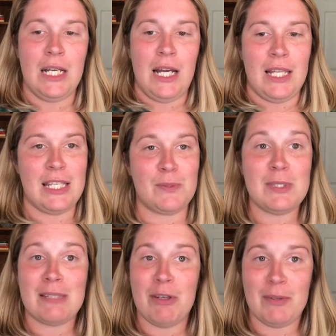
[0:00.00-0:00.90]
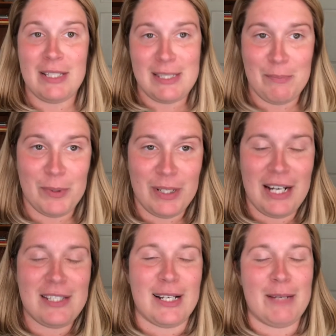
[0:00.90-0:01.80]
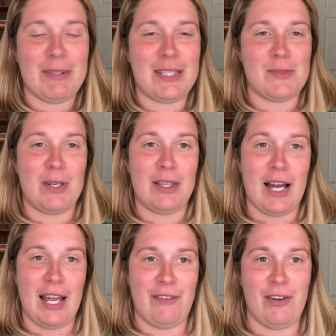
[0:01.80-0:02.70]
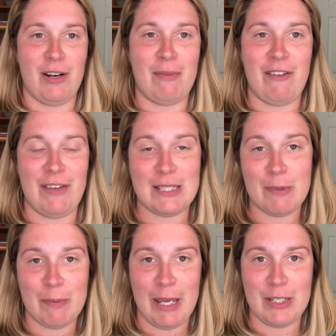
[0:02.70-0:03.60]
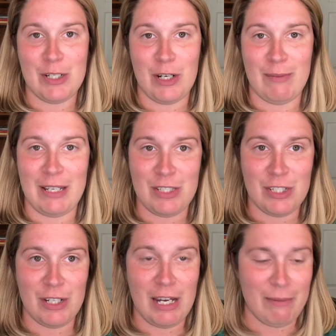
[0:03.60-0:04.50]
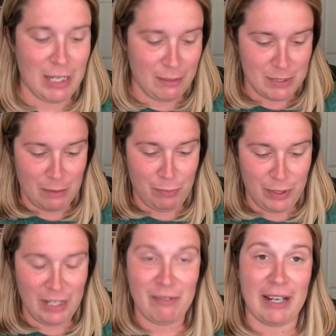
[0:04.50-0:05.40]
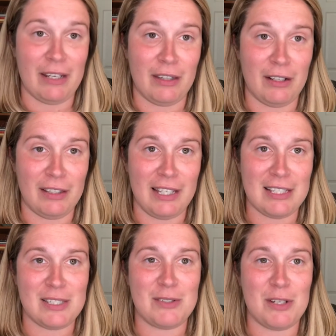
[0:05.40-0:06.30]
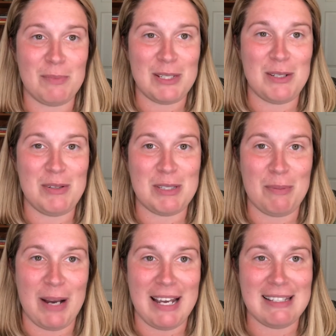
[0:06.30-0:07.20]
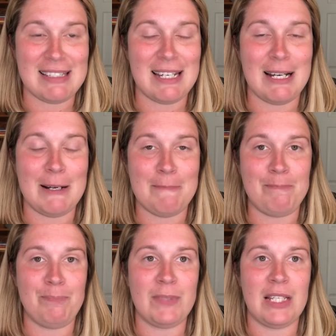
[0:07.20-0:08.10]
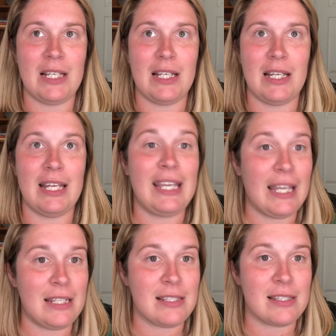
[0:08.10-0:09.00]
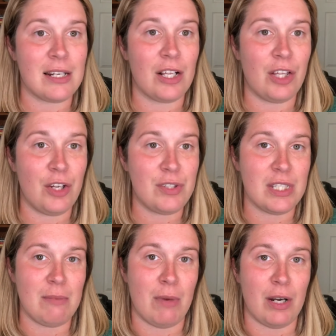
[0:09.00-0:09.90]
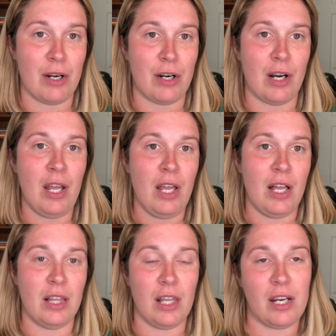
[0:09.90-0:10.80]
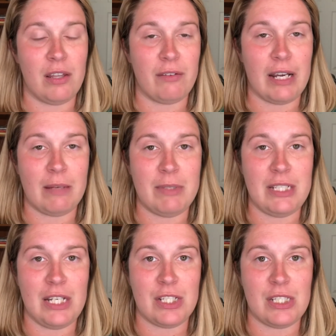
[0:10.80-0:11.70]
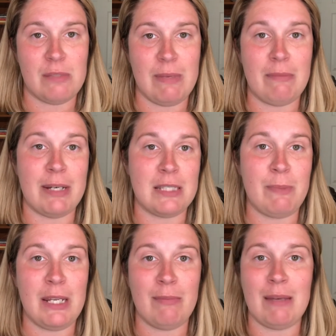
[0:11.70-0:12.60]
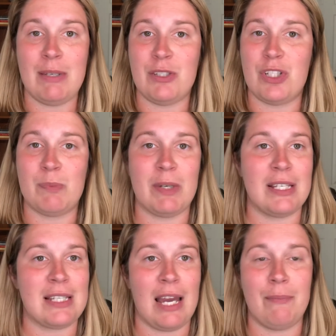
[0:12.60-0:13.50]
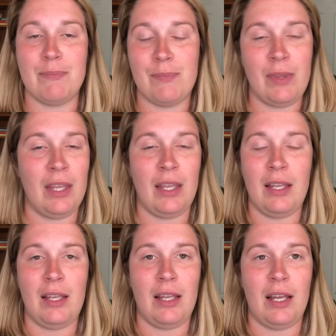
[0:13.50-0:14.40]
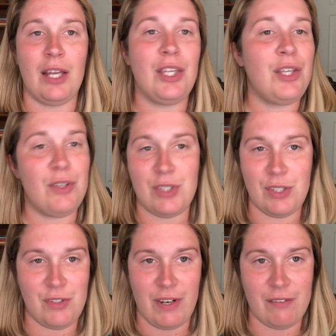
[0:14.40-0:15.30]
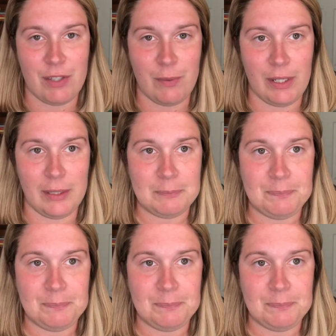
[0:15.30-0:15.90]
This one's gonna be really simple, and I talk about this one a lot. If you're on my Facebook page or you're on my Instagram, it comes up pretty regularly, so don't be too surprised. Again, this is going to closely monitor a lot of the recommendations made by Spinning Babies just because I'm a huge fan of their work.